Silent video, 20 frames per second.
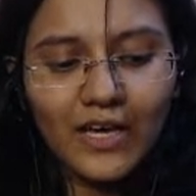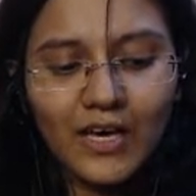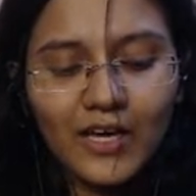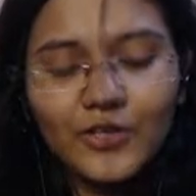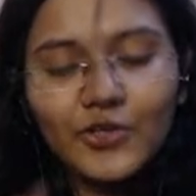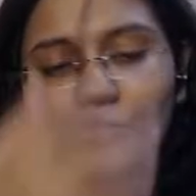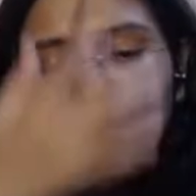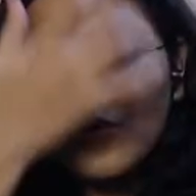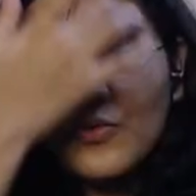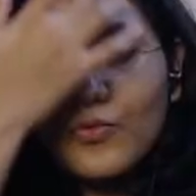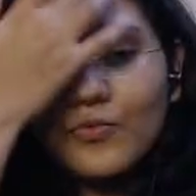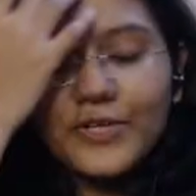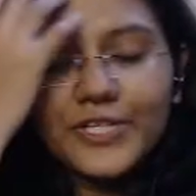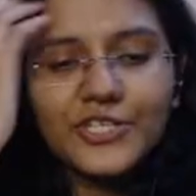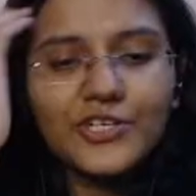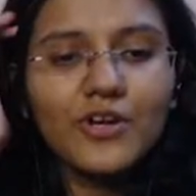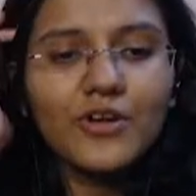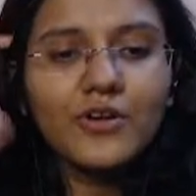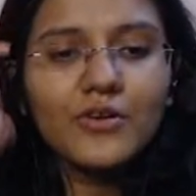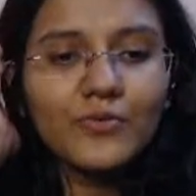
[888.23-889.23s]
You know, we
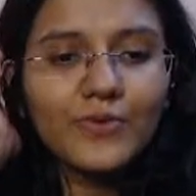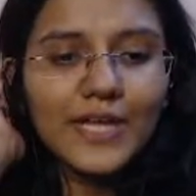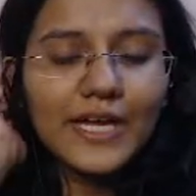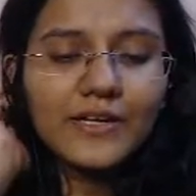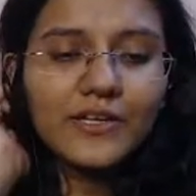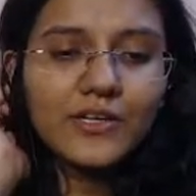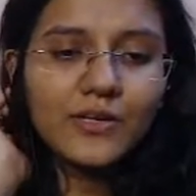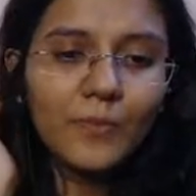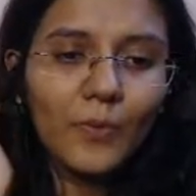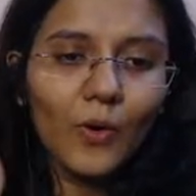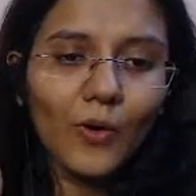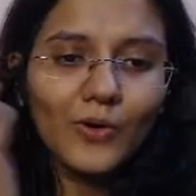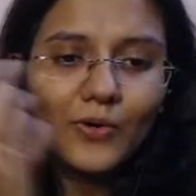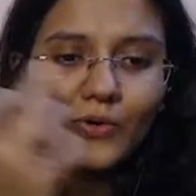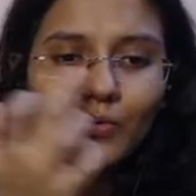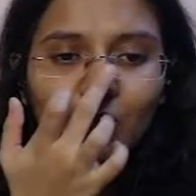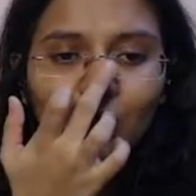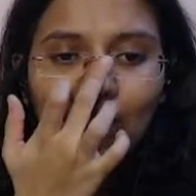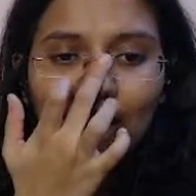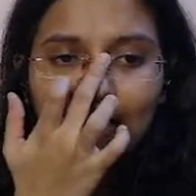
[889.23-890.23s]
should do that
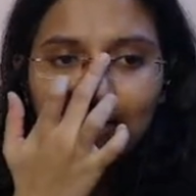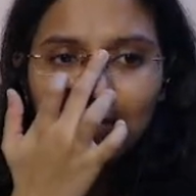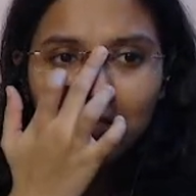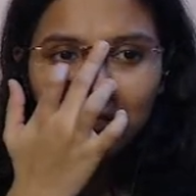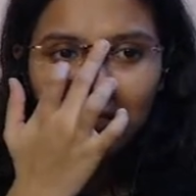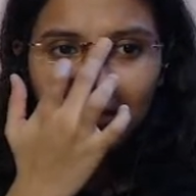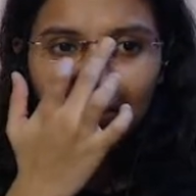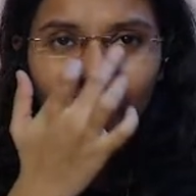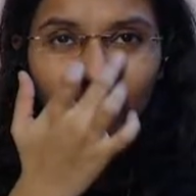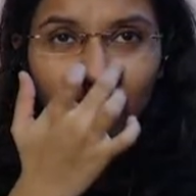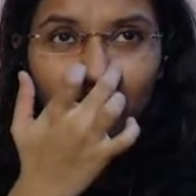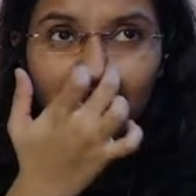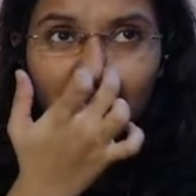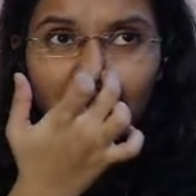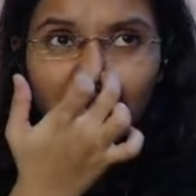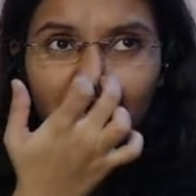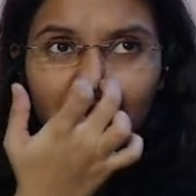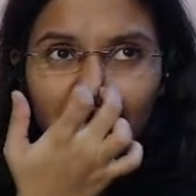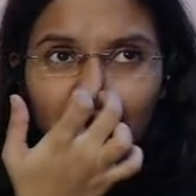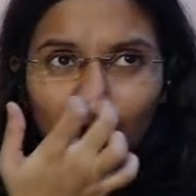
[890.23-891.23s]
tomorrow actually, because
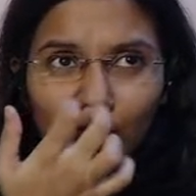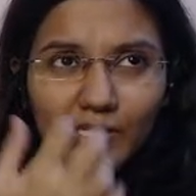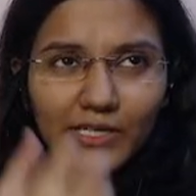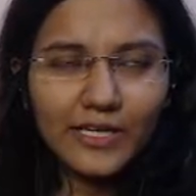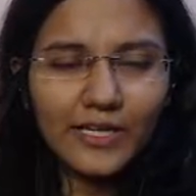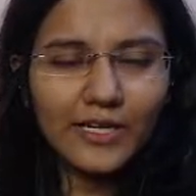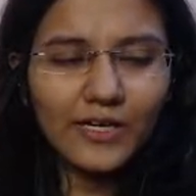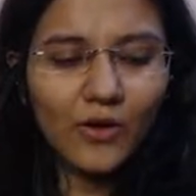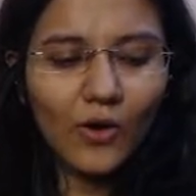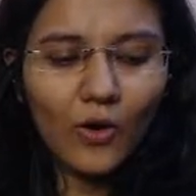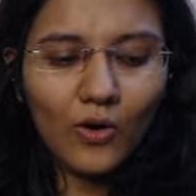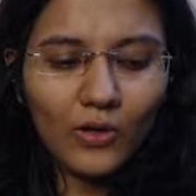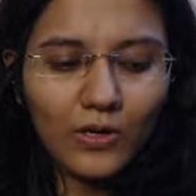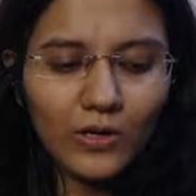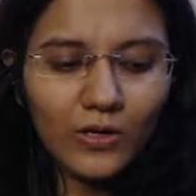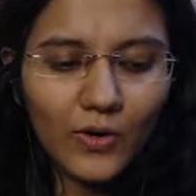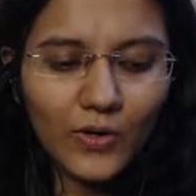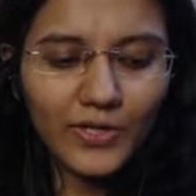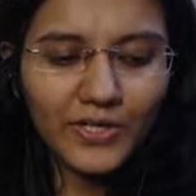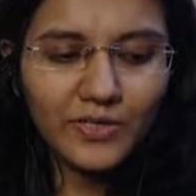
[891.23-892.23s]
we're doing an all
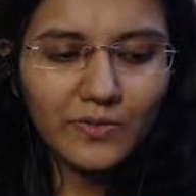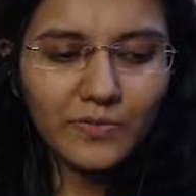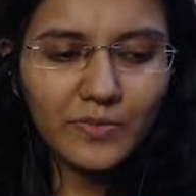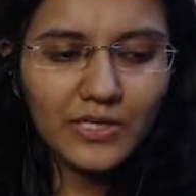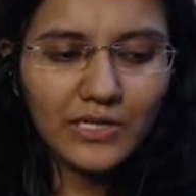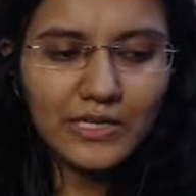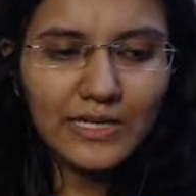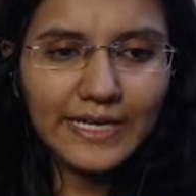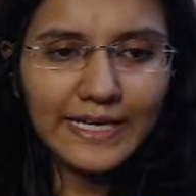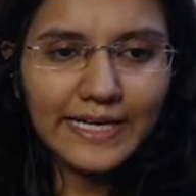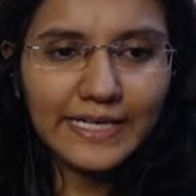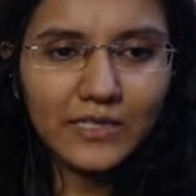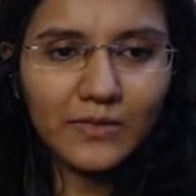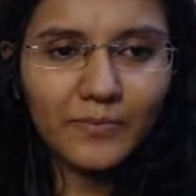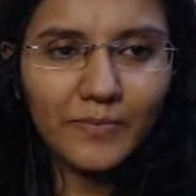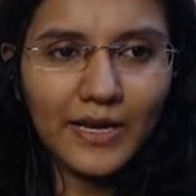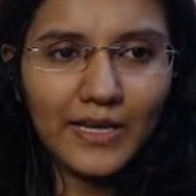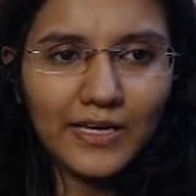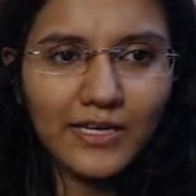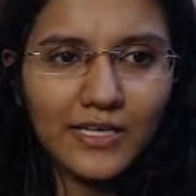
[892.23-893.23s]
hornbill like
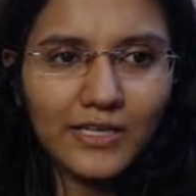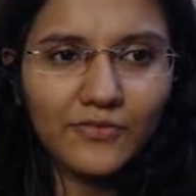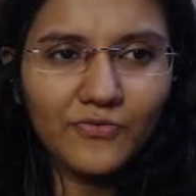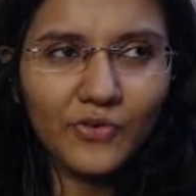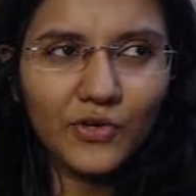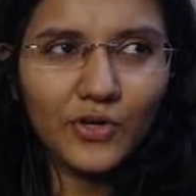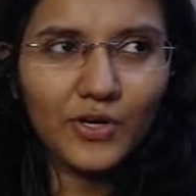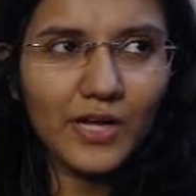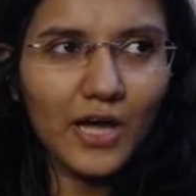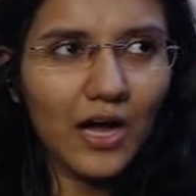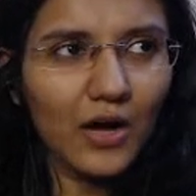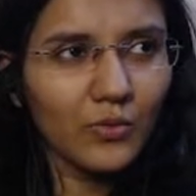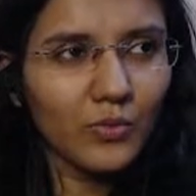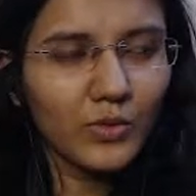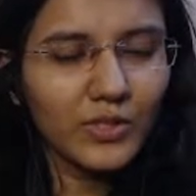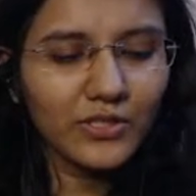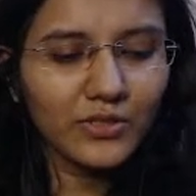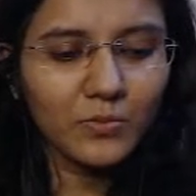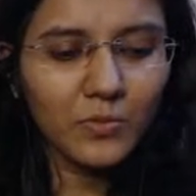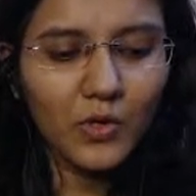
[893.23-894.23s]
menti for an hour
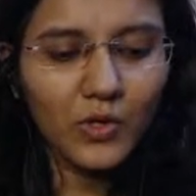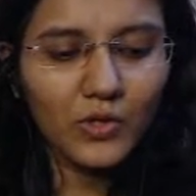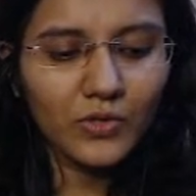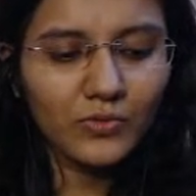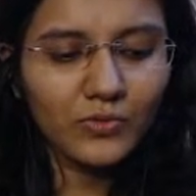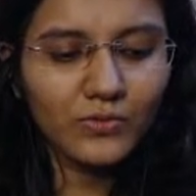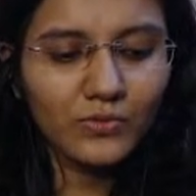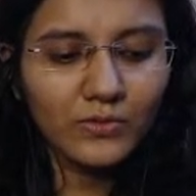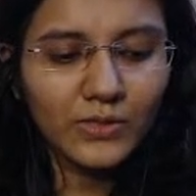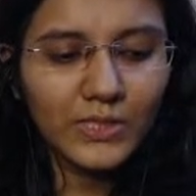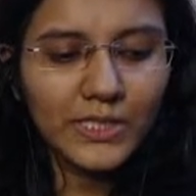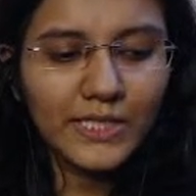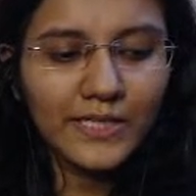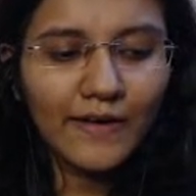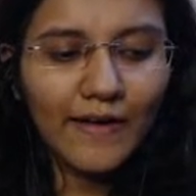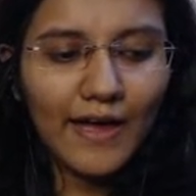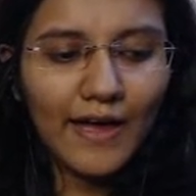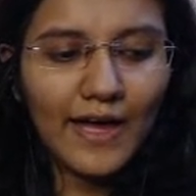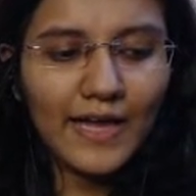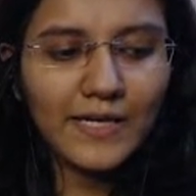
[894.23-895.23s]
tomorrow,
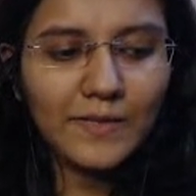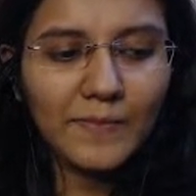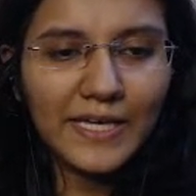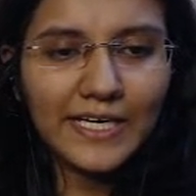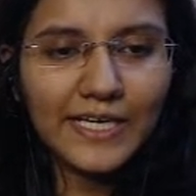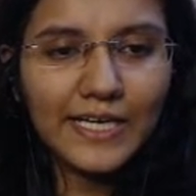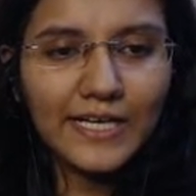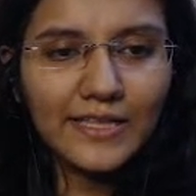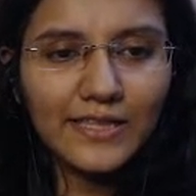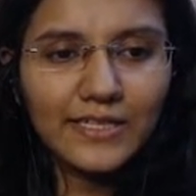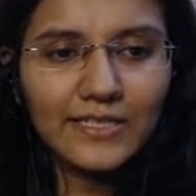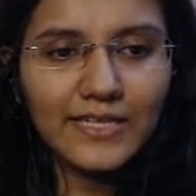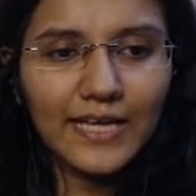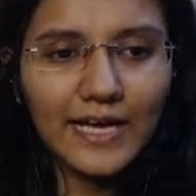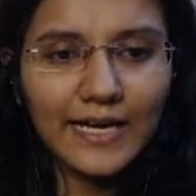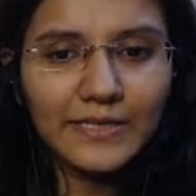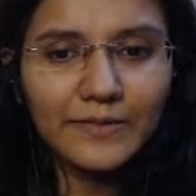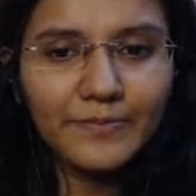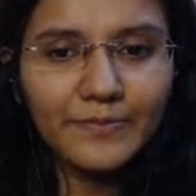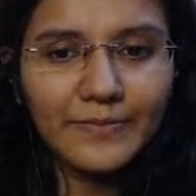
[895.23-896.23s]
and making the
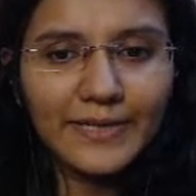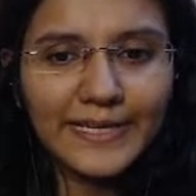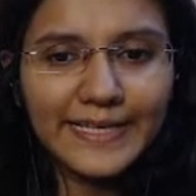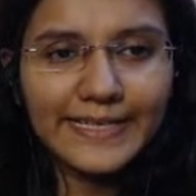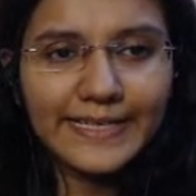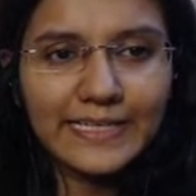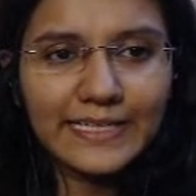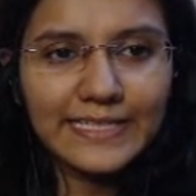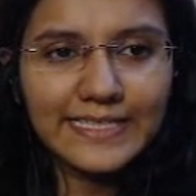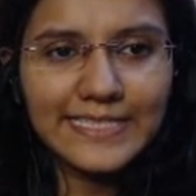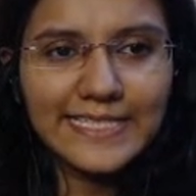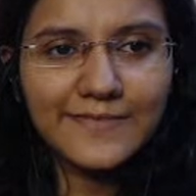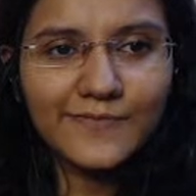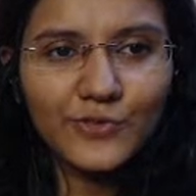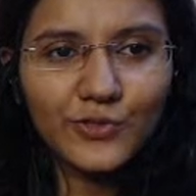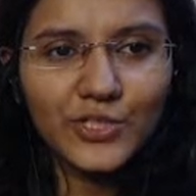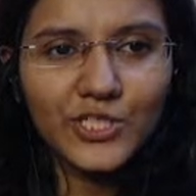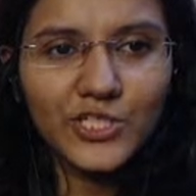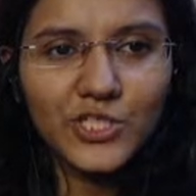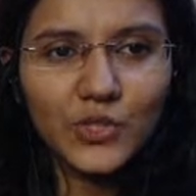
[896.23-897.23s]
time like less for
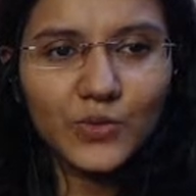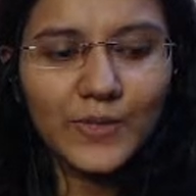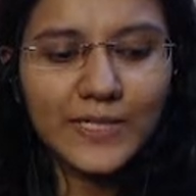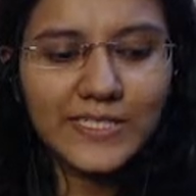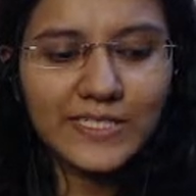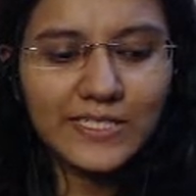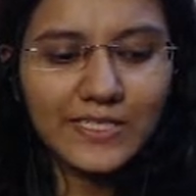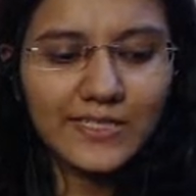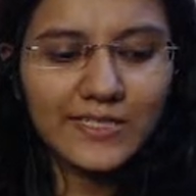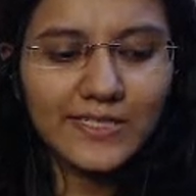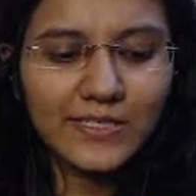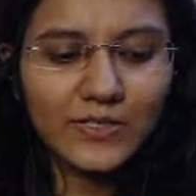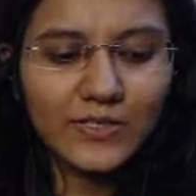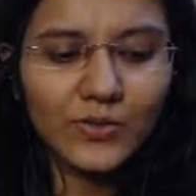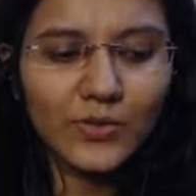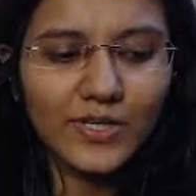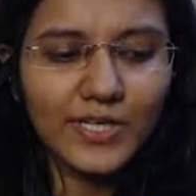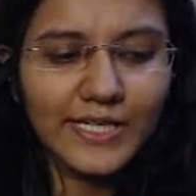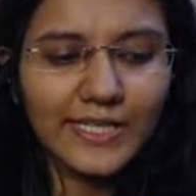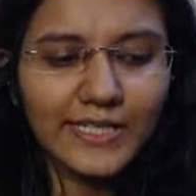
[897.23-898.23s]
each question is a
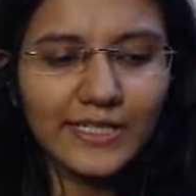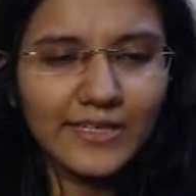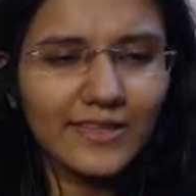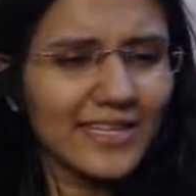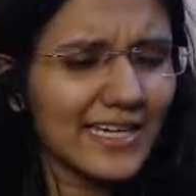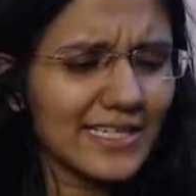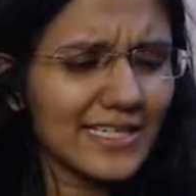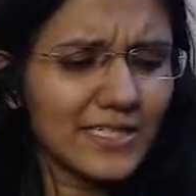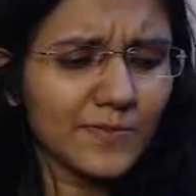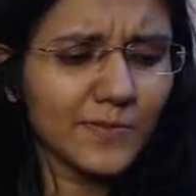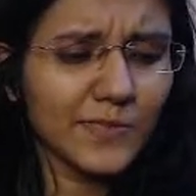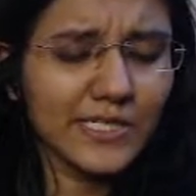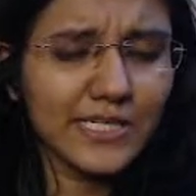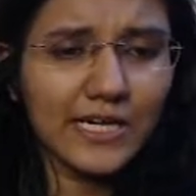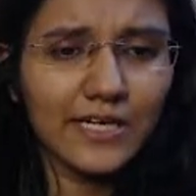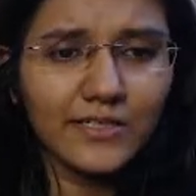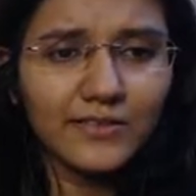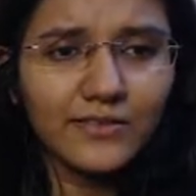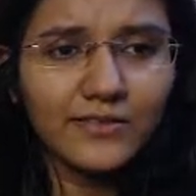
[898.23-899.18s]
good idea. Thanks, Muskan.